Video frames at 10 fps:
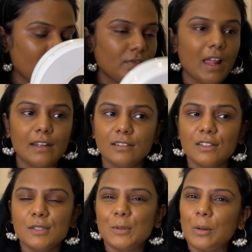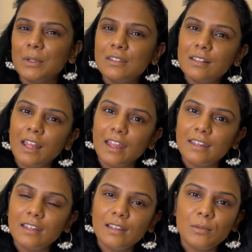flattered. It's probably the
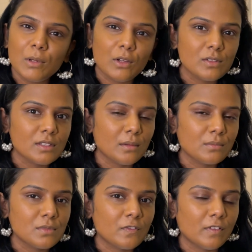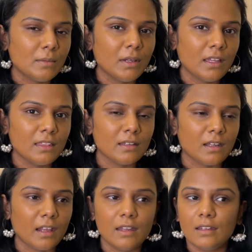lighting, because I'm filming in the
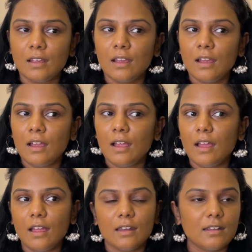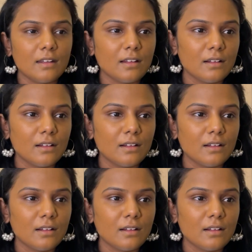night, and